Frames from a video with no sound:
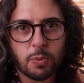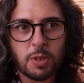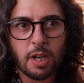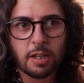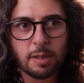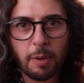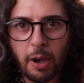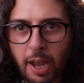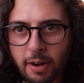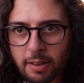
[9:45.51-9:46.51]
we talked
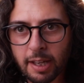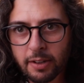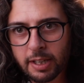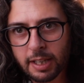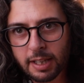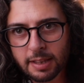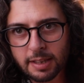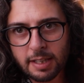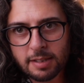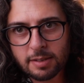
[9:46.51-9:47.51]
about air layering, and
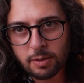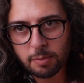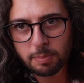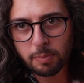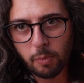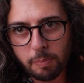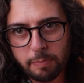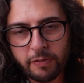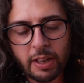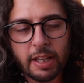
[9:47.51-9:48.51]
this
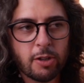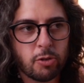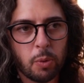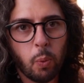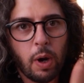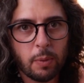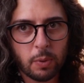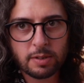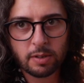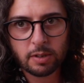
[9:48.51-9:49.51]
Philodendron White
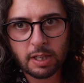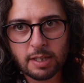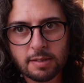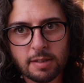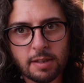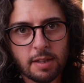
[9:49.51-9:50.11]
Wizard is